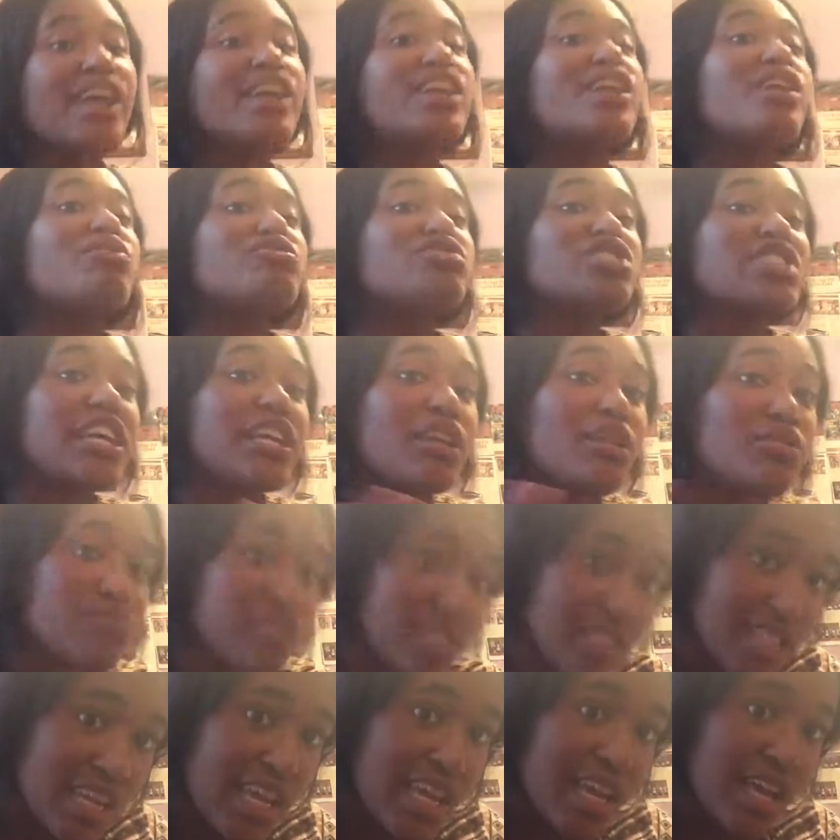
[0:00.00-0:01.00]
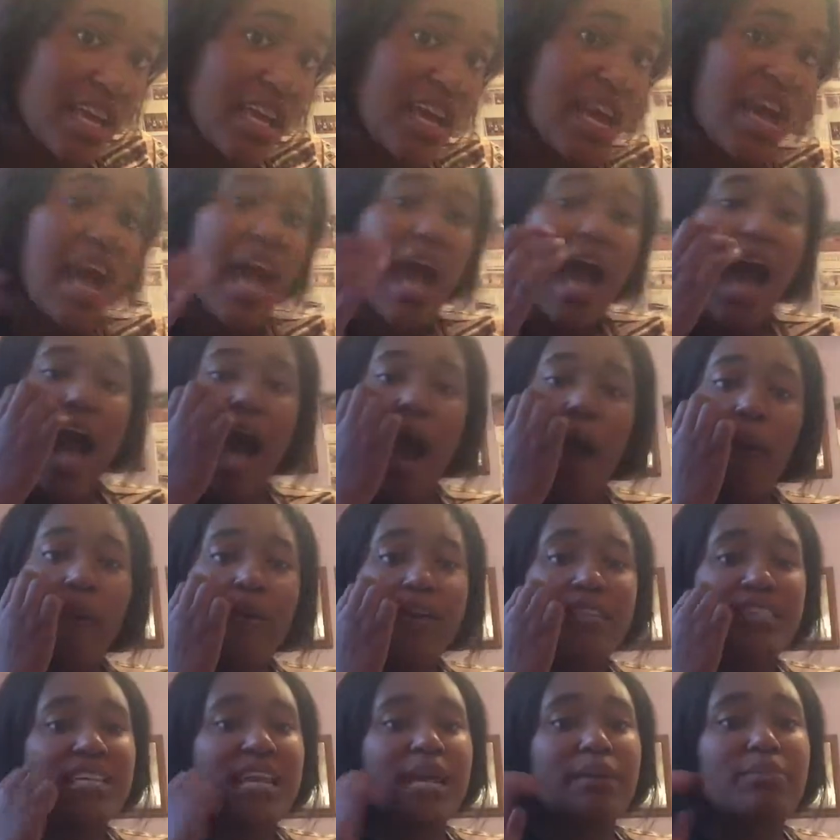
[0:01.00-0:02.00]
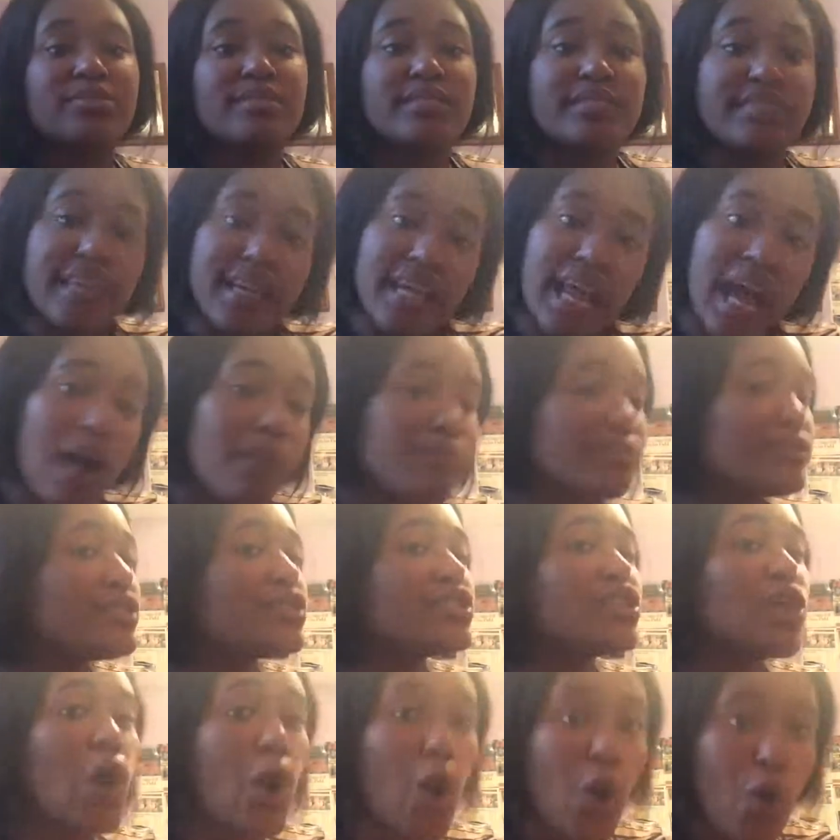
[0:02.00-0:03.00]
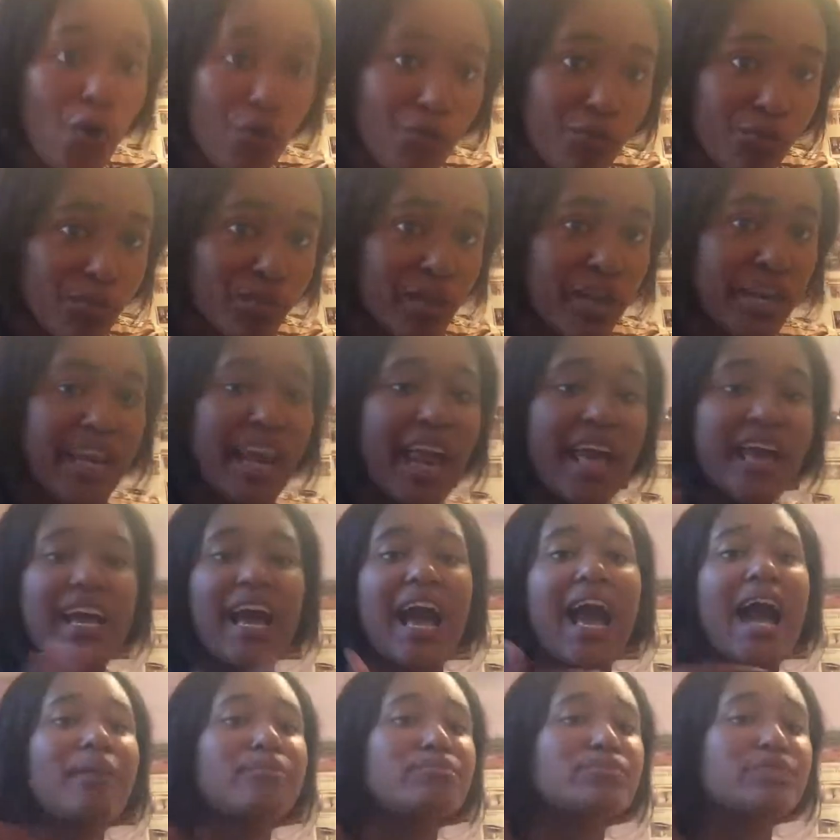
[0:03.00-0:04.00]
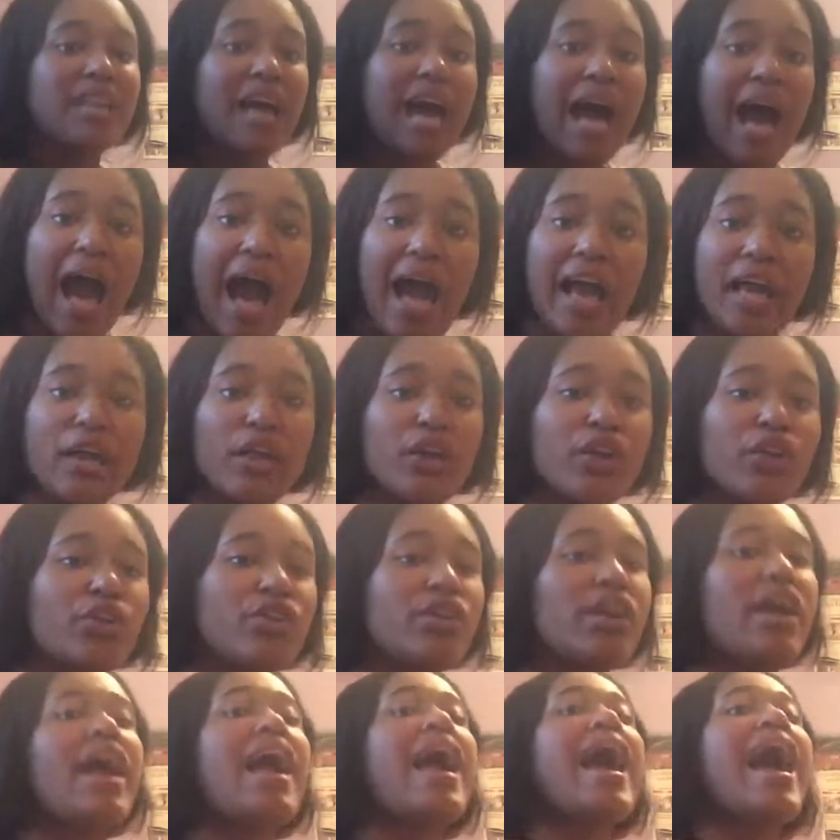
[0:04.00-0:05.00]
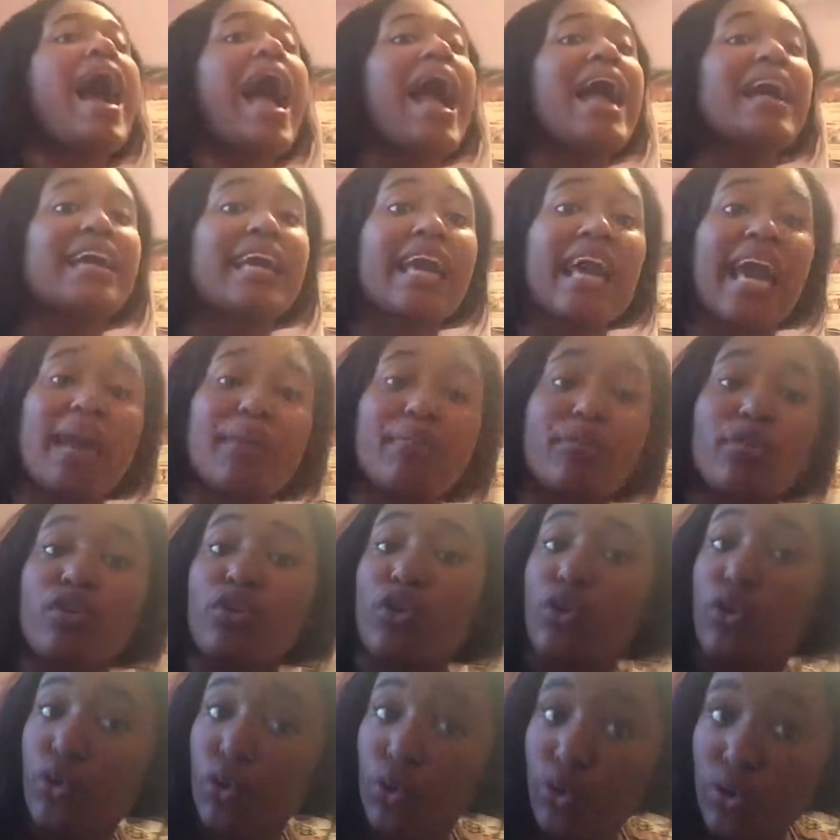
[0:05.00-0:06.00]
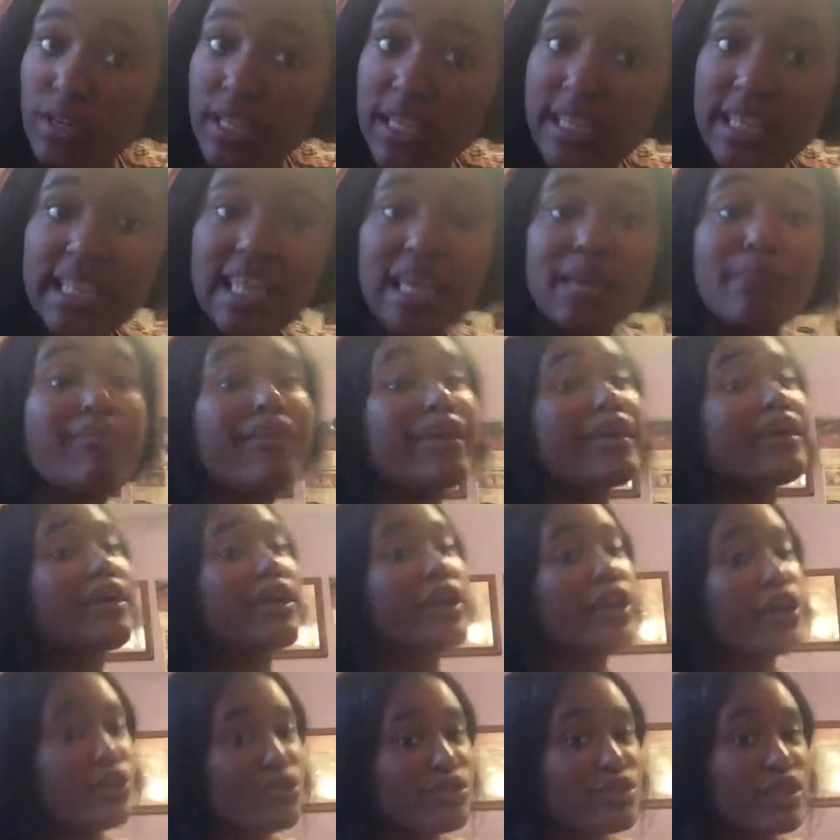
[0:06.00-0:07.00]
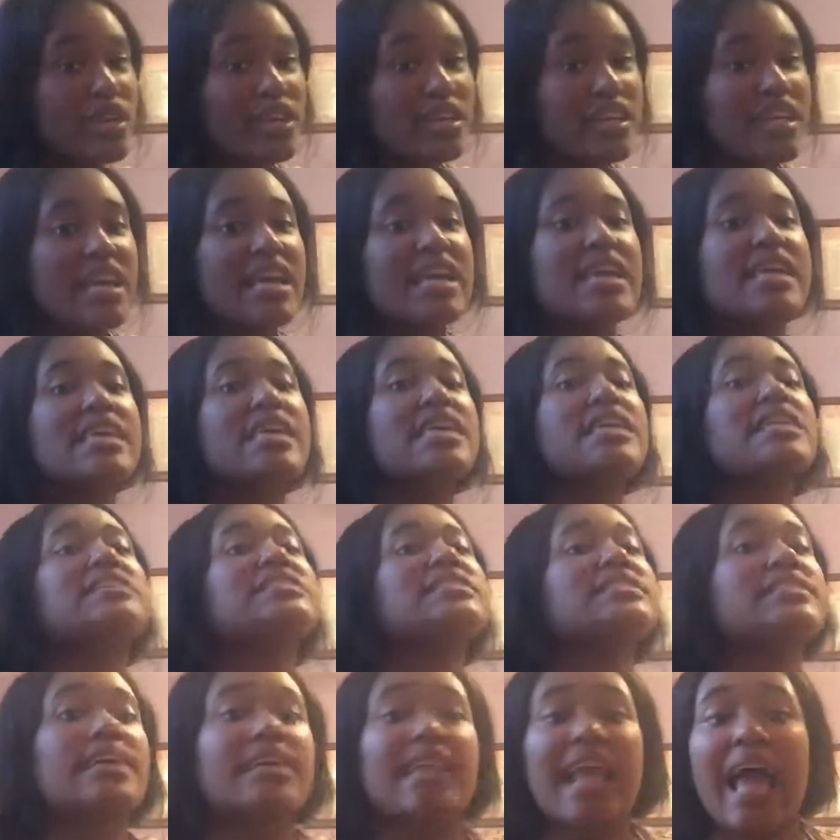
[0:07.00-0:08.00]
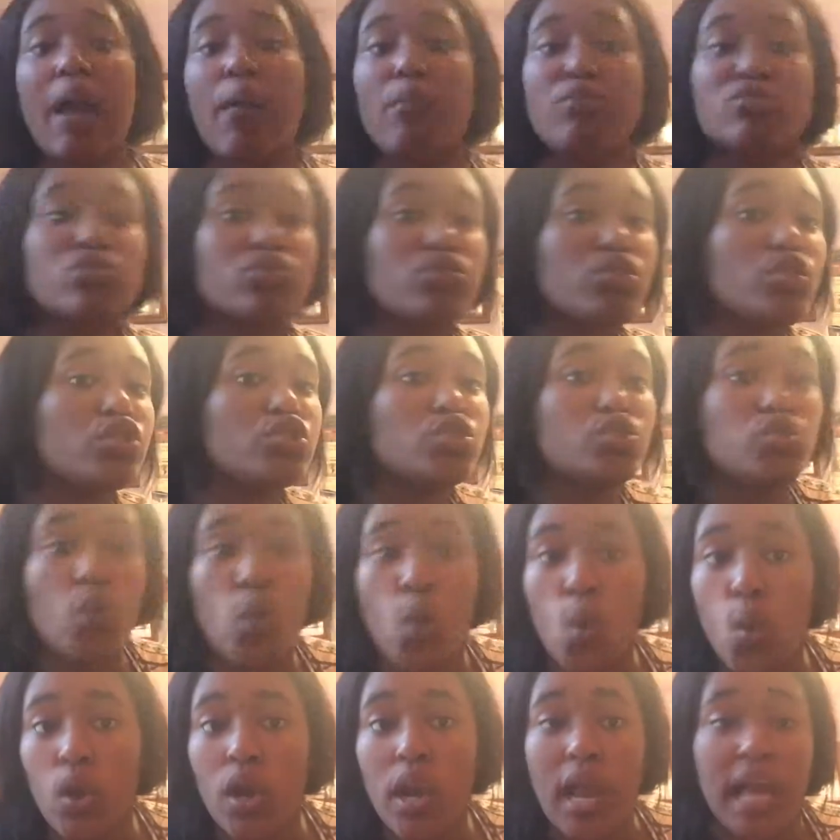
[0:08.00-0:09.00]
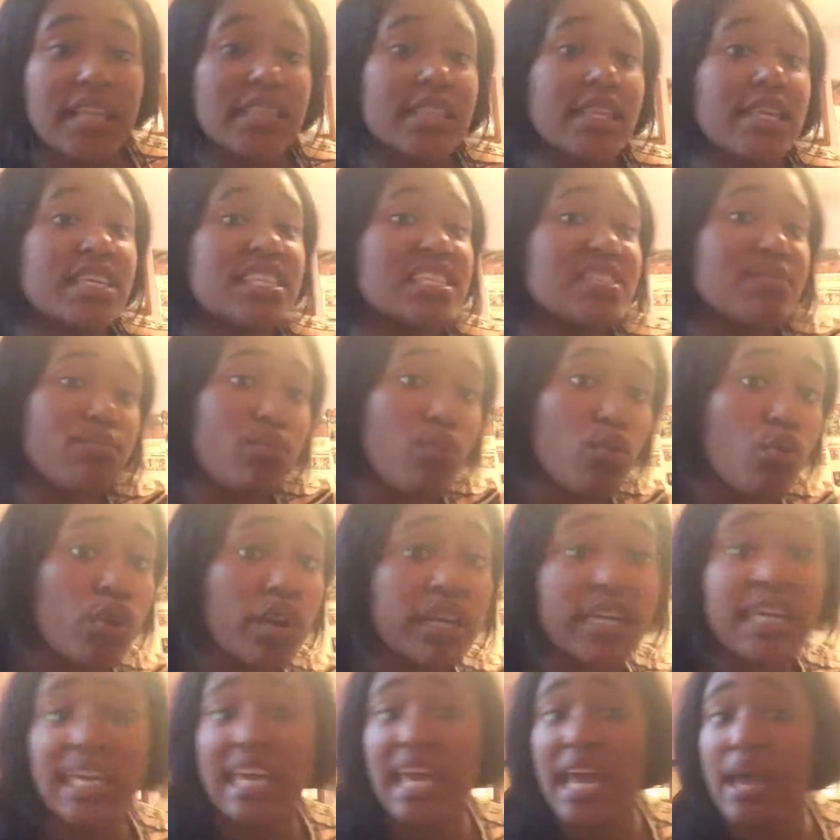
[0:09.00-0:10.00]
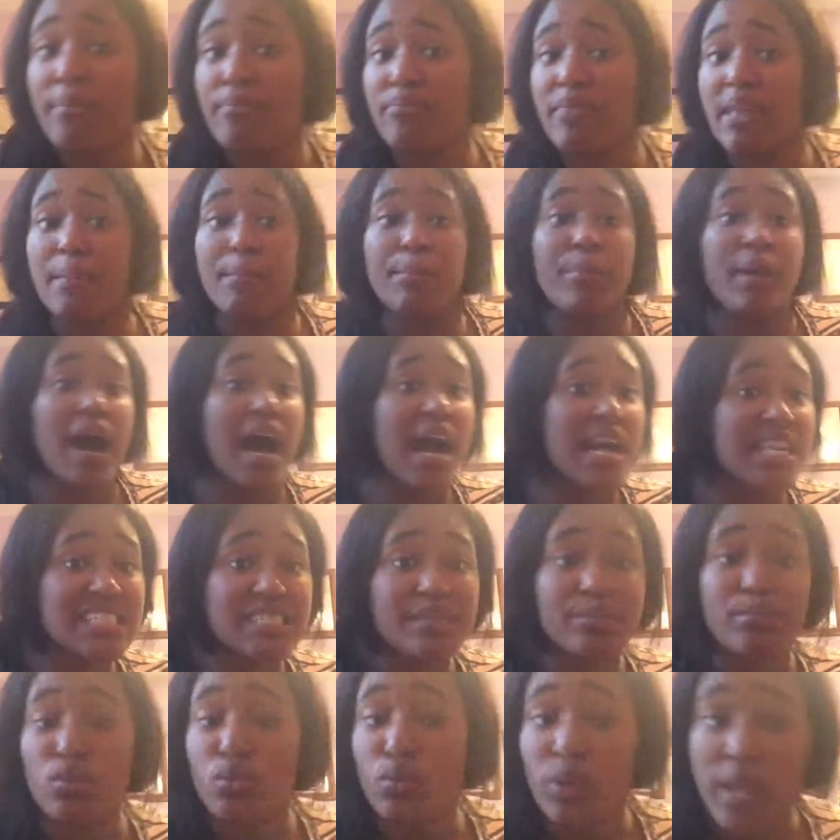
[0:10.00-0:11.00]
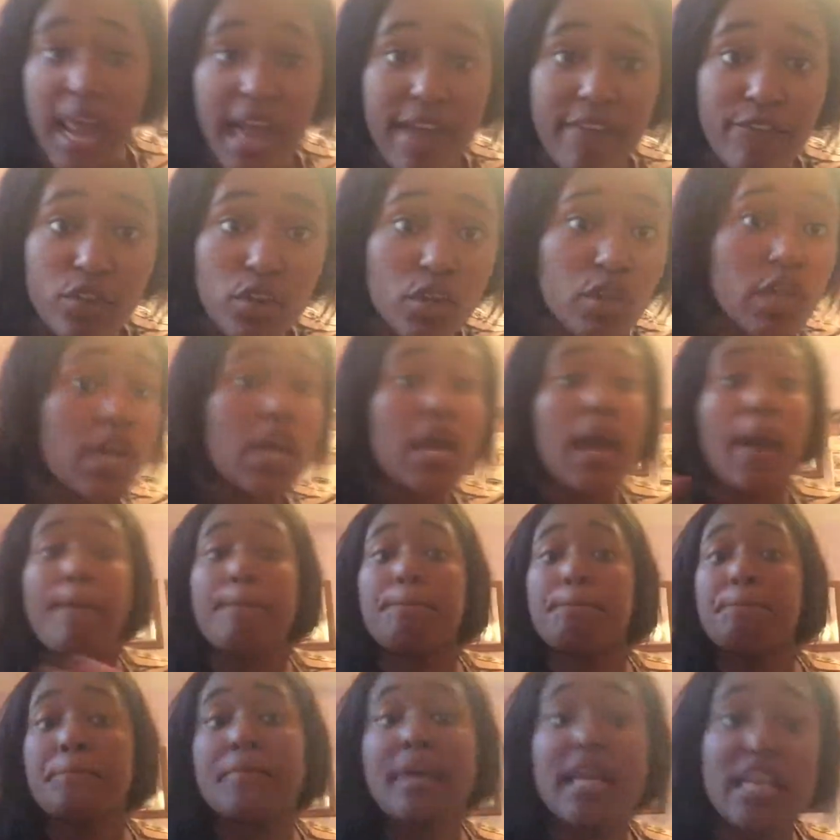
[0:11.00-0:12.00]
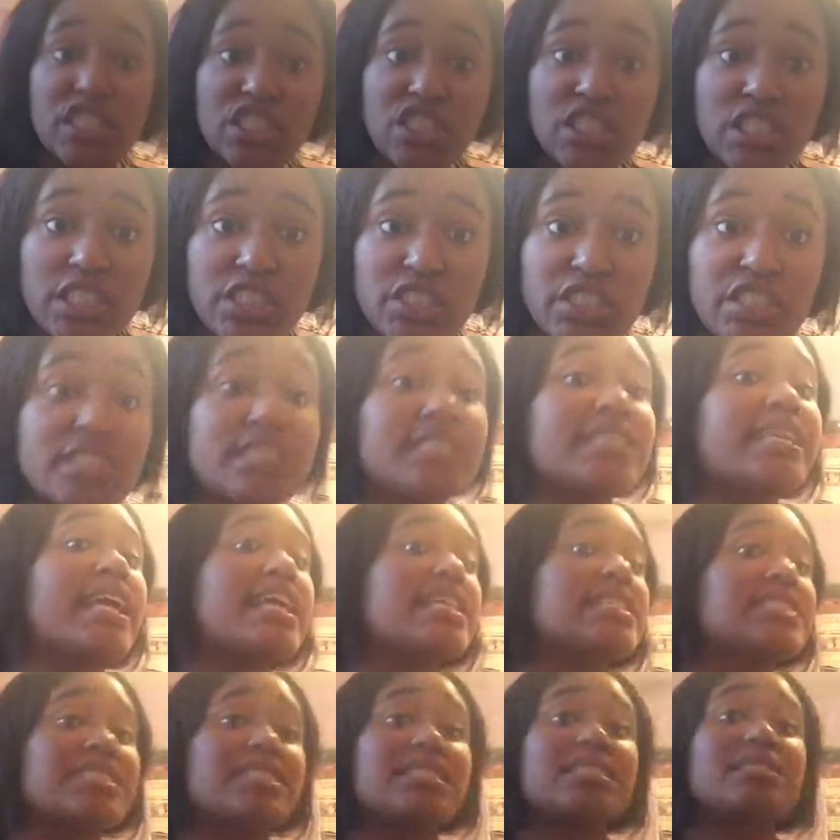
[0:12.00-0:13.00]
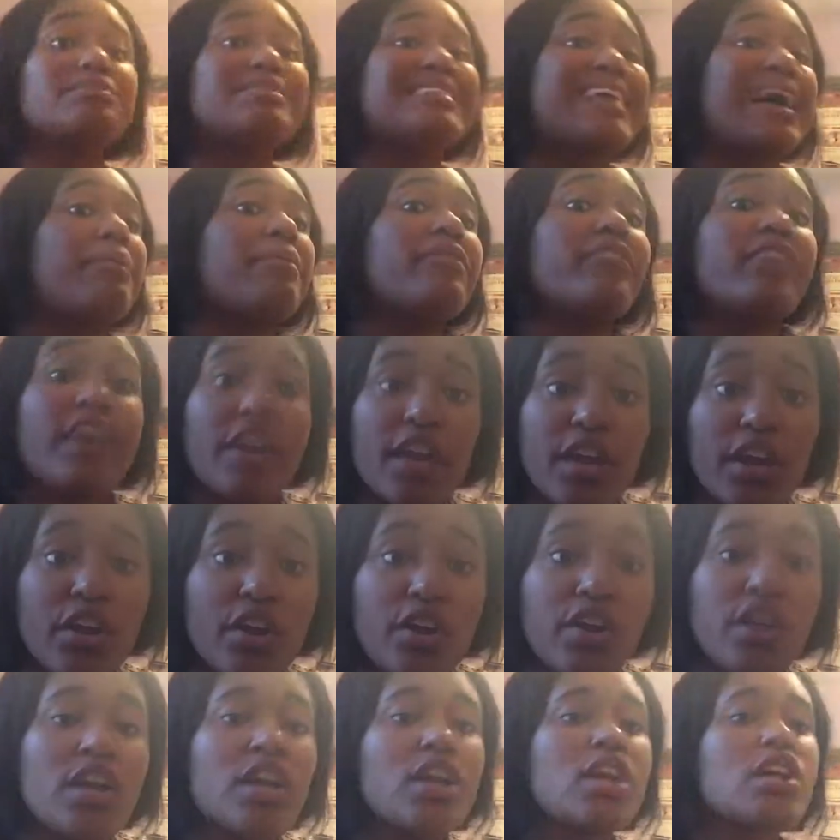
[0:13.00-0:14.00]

no shade no tea i wasn't upset i'm just over it like i'm tired i came here early to get my hair done instead i was on a Dora like the explorer Kim Possible whatever mission just to get some type of hair